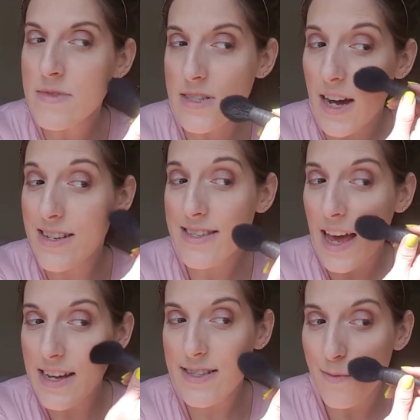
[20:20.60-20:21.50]
does
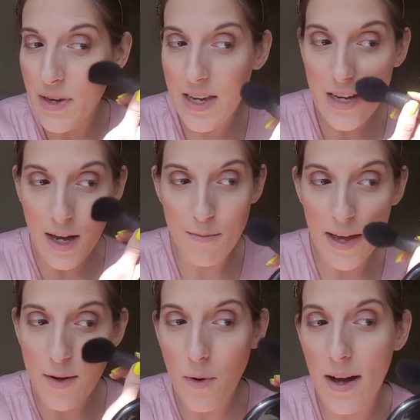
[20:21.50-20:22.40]
that to me, I'm
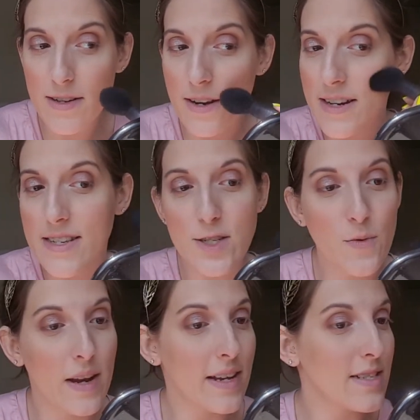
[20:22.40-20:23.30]
like, well, you're
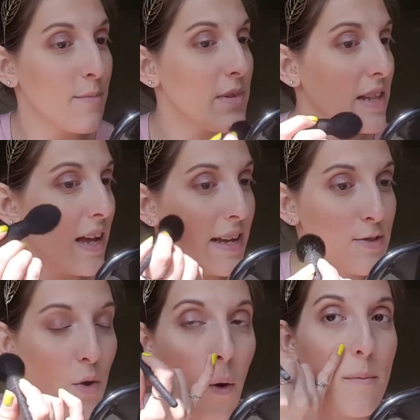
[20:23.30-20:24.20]
accentuating something that
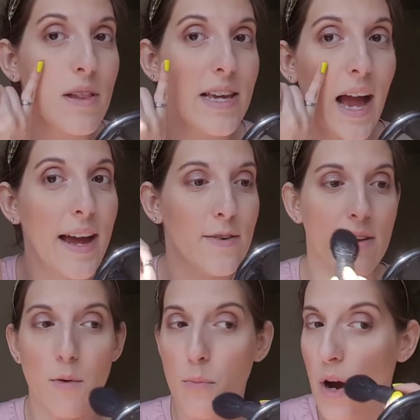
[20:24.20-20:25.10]
normally I don't
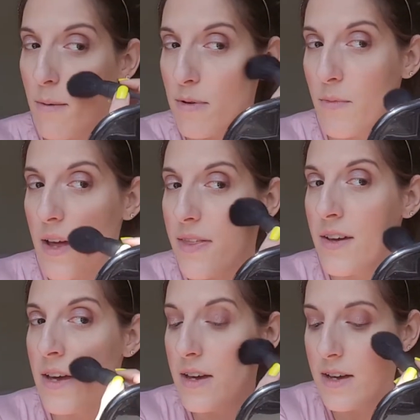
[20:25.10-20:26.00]
have a problem with.
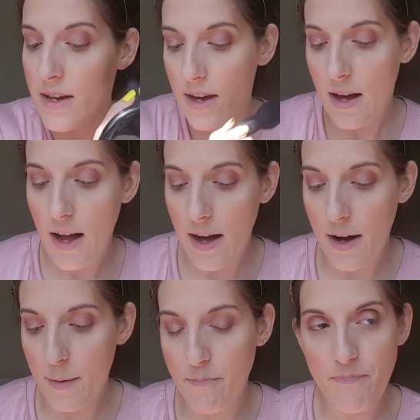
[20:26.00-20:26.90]

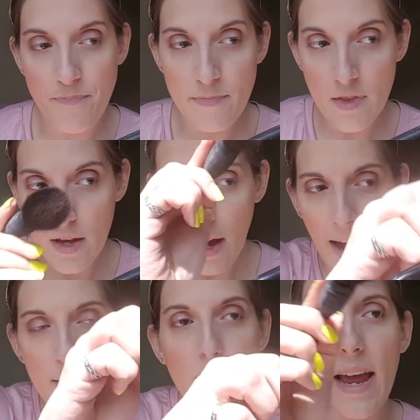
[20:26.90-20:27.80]
I
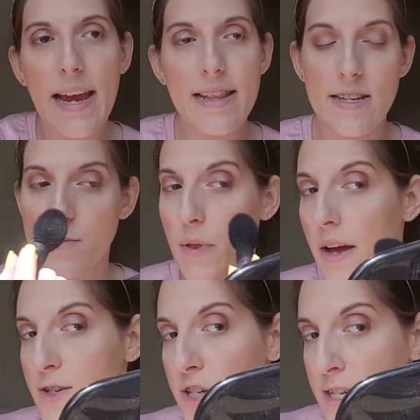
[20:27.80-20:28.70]
don't hate this
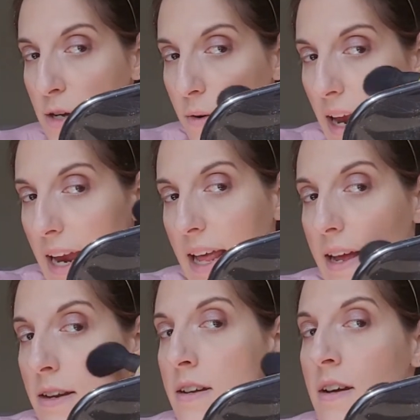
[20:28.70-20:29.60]
blush. I don't hate
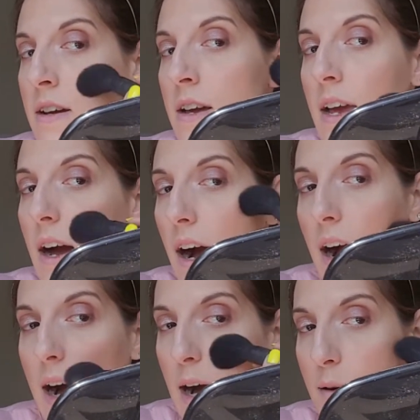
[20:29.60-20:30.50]
it.
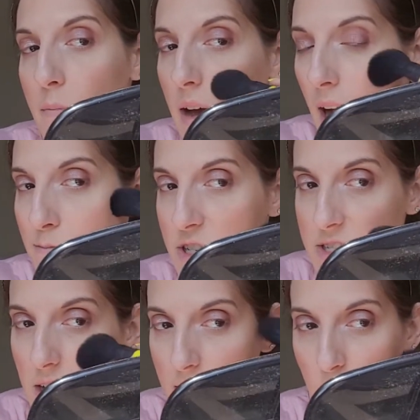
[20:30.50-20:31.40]
I'm just
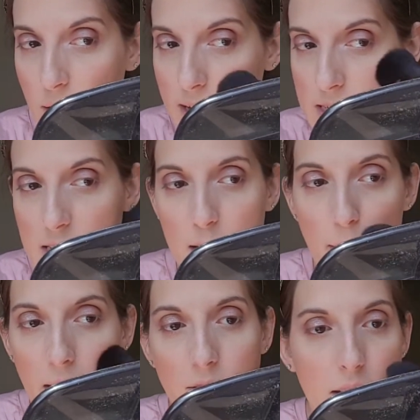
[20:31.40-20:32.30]
not crazy
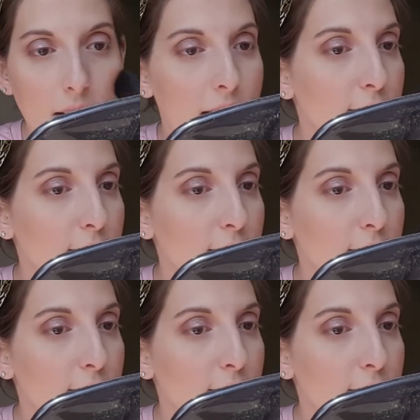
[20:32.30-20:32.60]
about it. It's